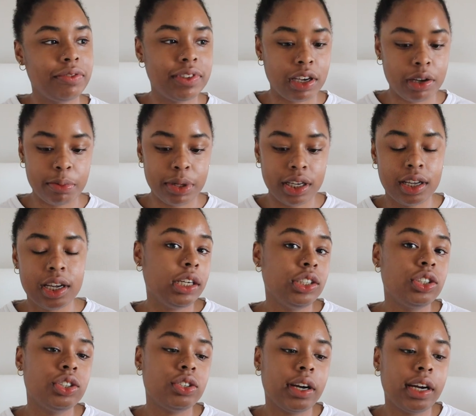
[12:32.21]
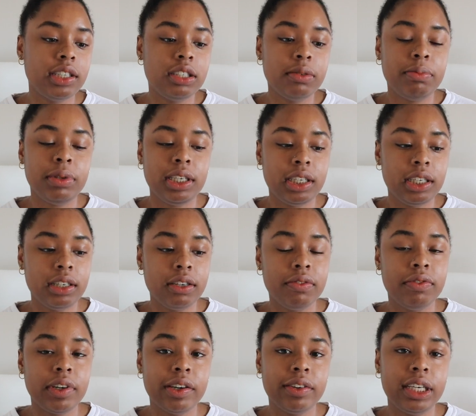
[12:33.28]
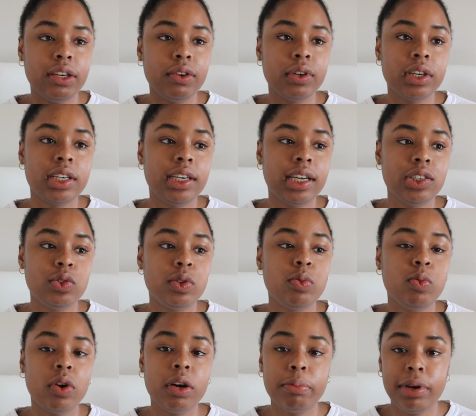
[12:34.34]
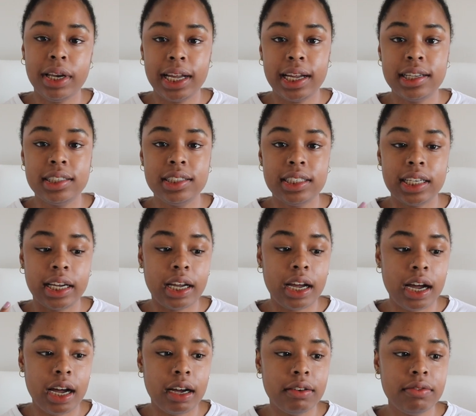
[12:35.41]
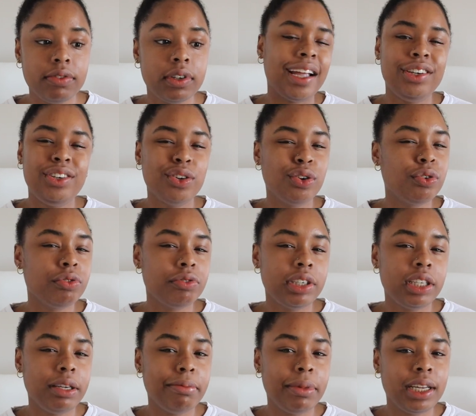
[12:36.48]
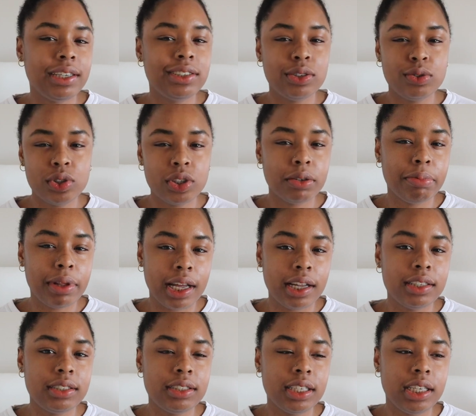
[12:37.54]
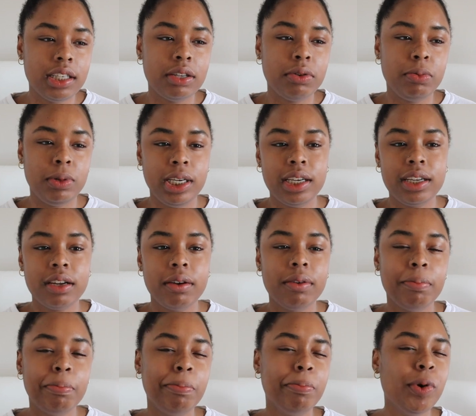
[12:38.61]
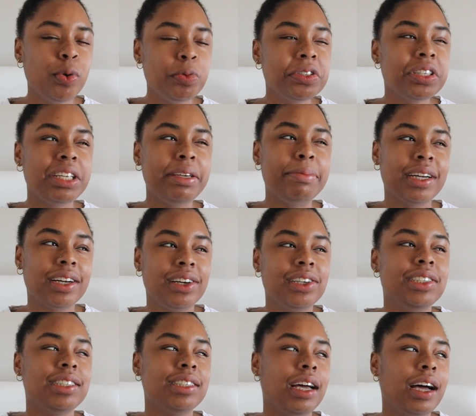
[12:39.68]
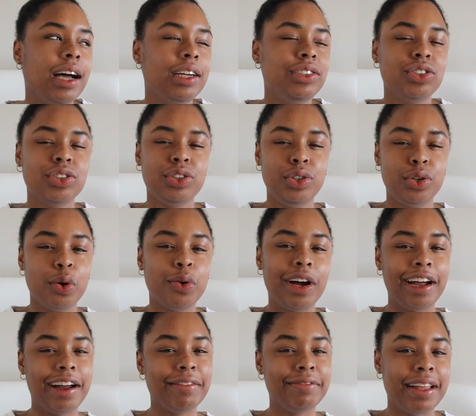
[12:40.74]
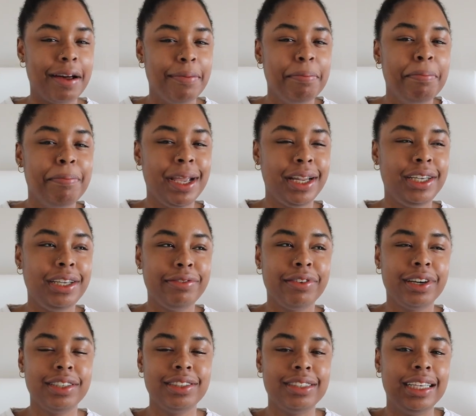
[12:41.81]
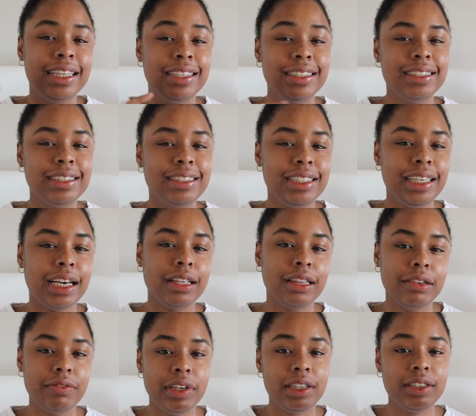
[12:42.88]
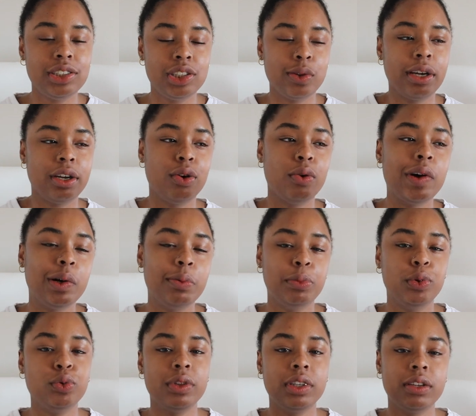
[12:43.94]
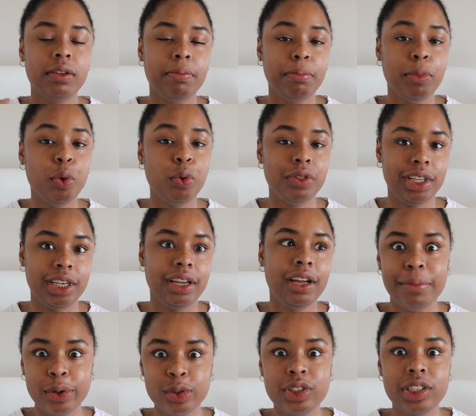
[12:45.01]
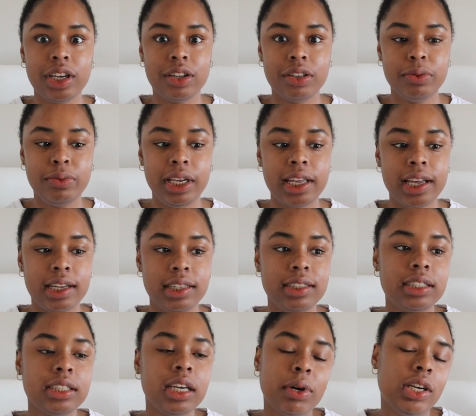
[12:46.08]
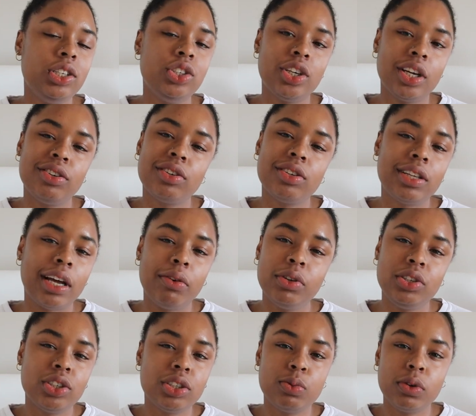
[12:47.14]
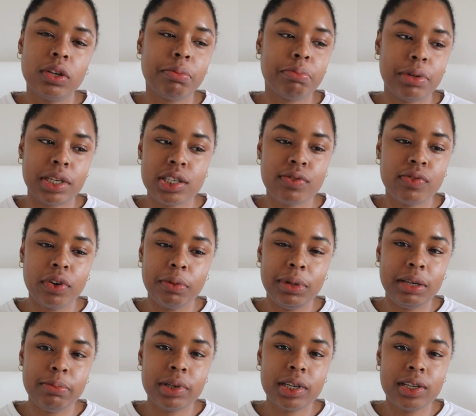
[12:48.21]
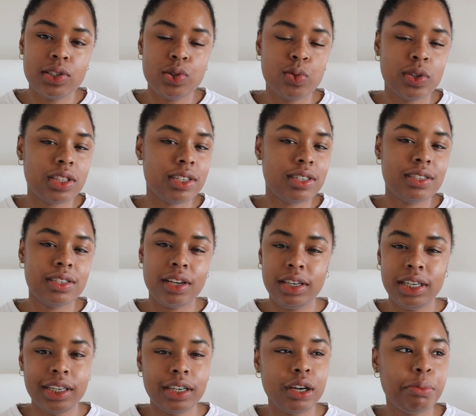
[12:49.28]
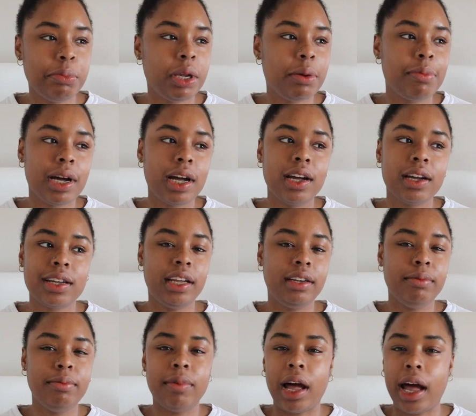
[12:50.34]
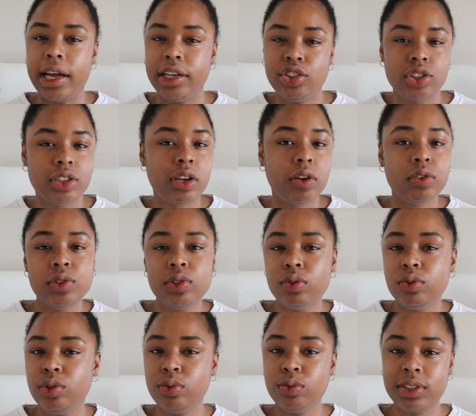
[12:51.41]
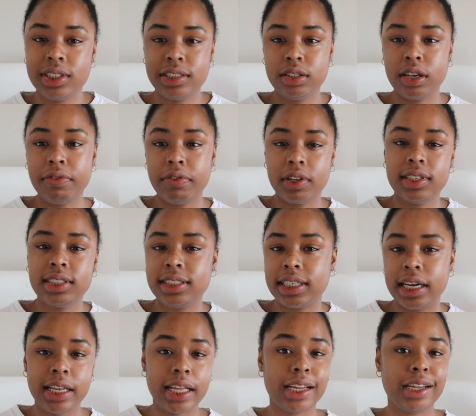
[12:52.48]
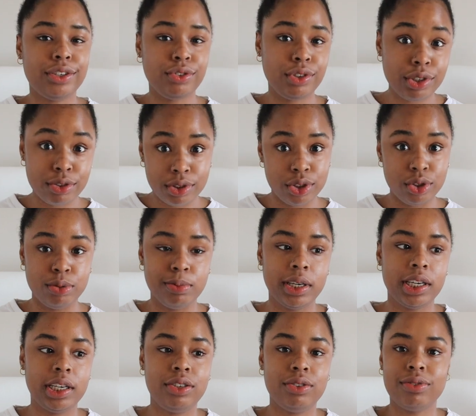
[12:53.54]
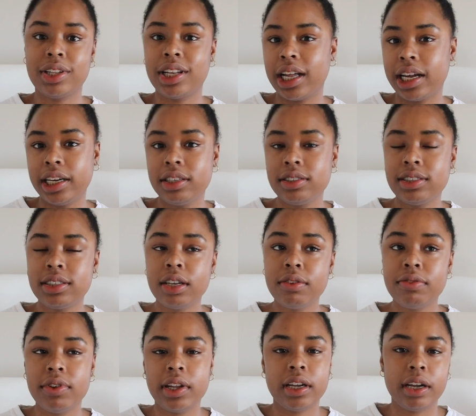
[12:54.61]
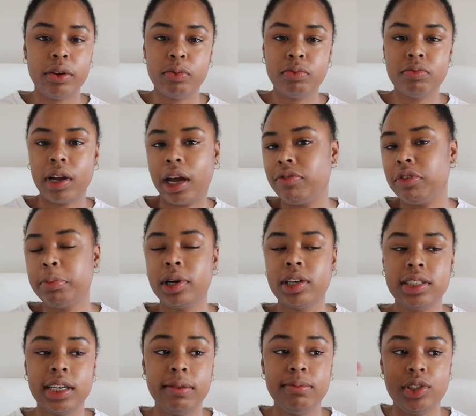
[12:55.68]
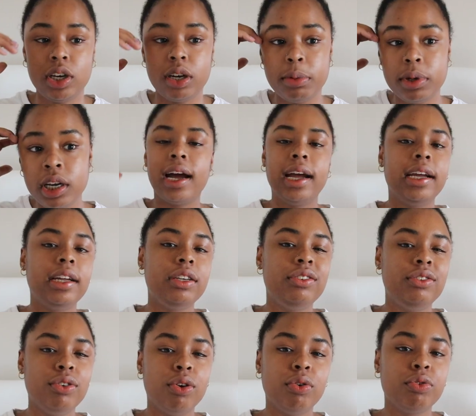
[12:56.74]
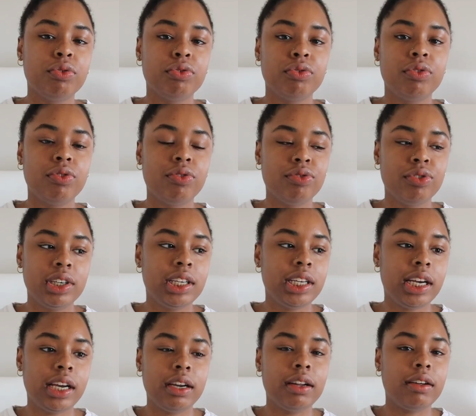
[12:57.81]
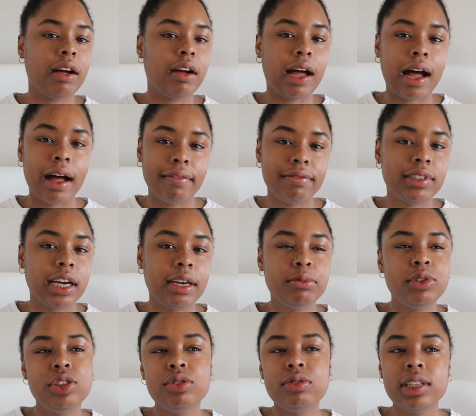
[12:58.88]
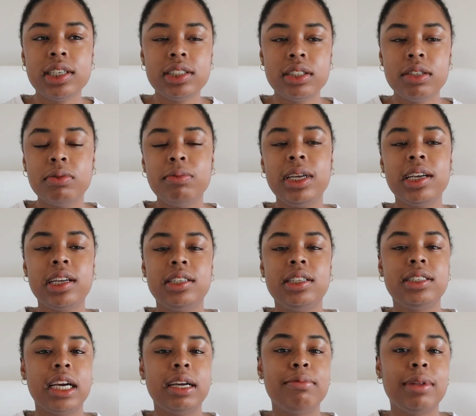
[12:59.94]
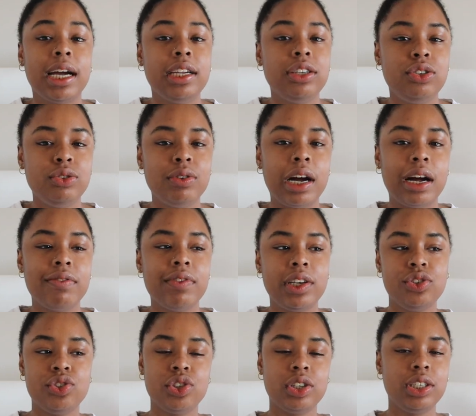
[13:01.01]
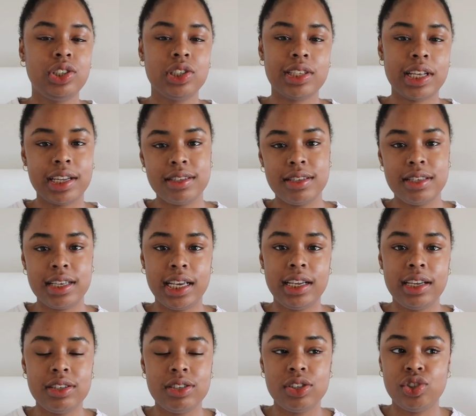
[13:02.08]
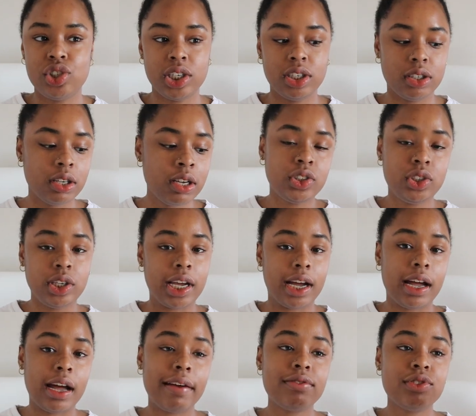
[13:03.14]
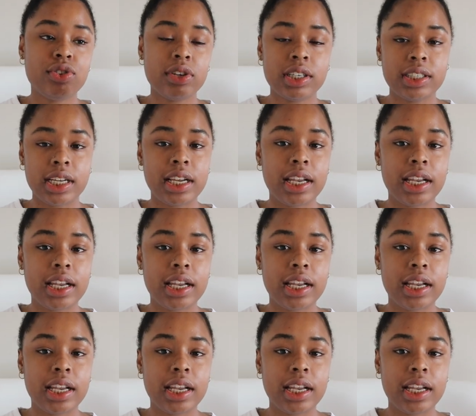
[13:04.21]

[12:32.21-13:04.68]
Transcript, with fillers: off topic. I just try to be very organized with what plans I have. I don't really make social plans in the week, mostly because I just don't have that many friends in the city I live in, so I go out mo only, mostly on the weekends. But in general, that would just work best for me, because with the studying coming back, and I just also do stuff on the side, like I do YouTube and I do client stuff, like I have a part-time job. I don't really have time to do things in the week, and the time that I do have, I usually just like to take it to chill. So yeah, have strict